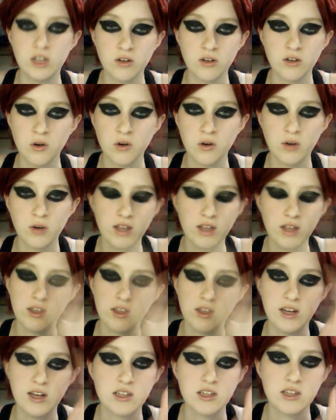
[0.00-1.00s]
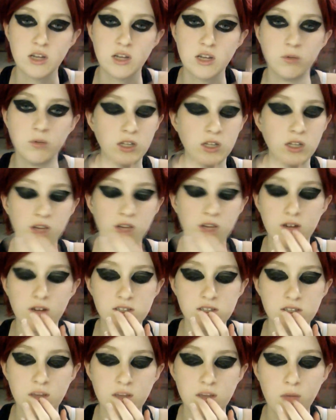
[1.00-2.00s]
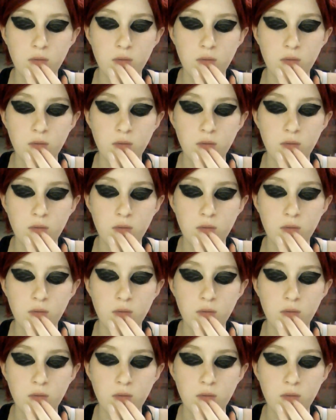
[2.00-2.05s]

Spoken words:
go and get latex and completely erase them.